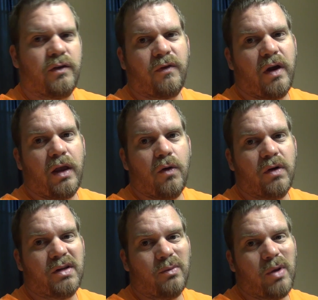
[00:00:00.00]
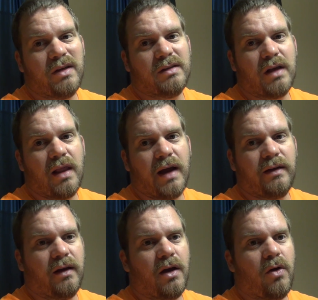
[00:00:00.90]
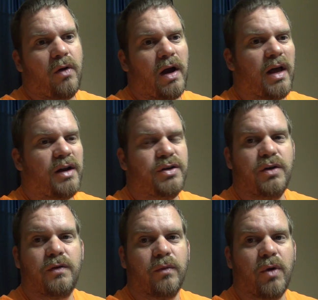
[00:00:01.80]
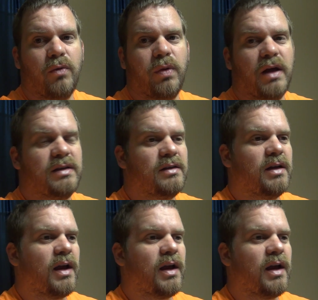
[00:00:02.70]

freight going to the places I like to go, I kind of choose from those places.